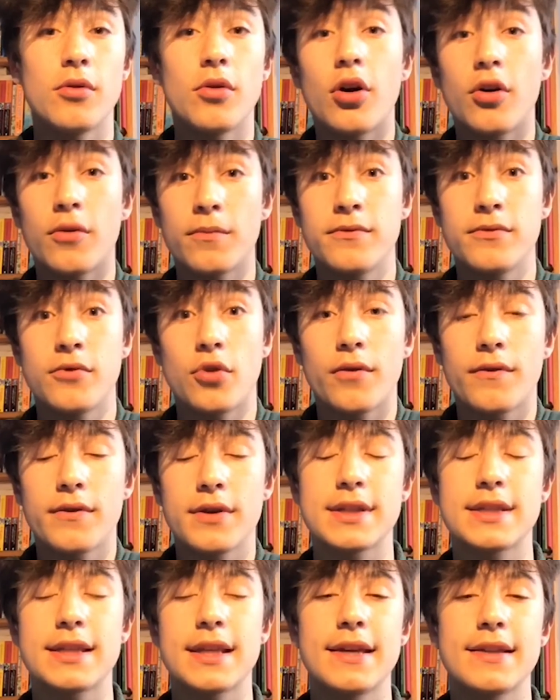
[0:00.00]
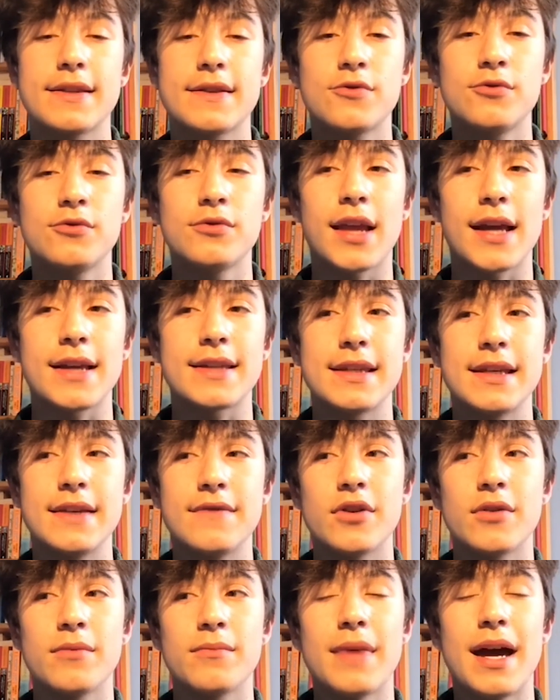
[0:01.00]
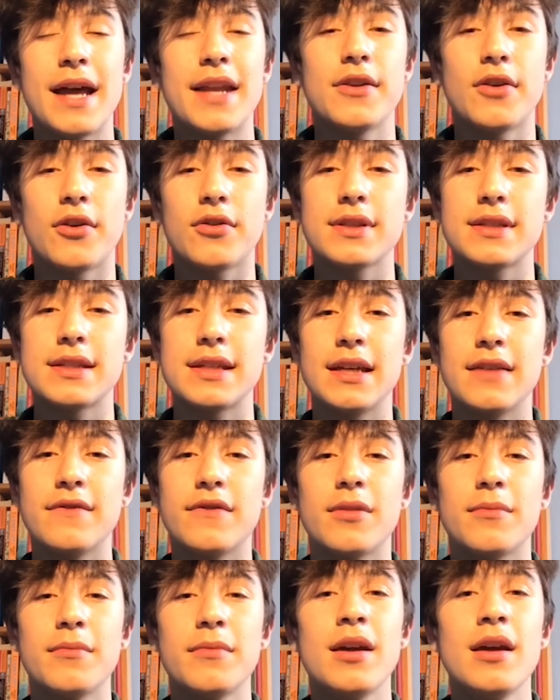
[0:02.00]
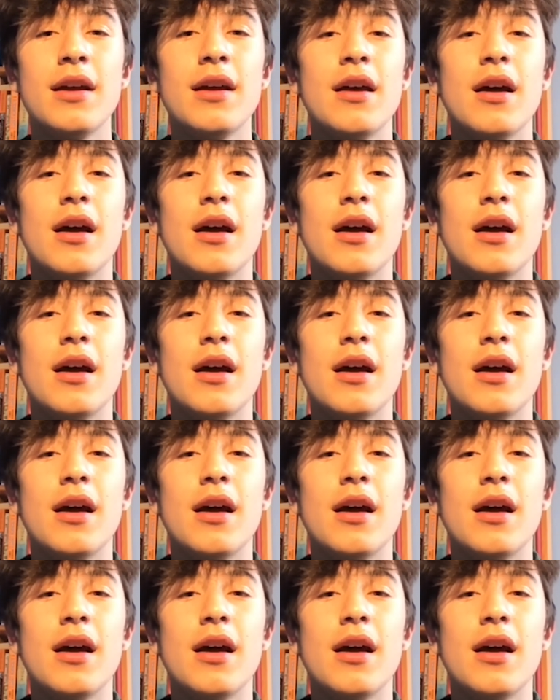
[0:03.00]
Obviously at school I see them, and not seeing them,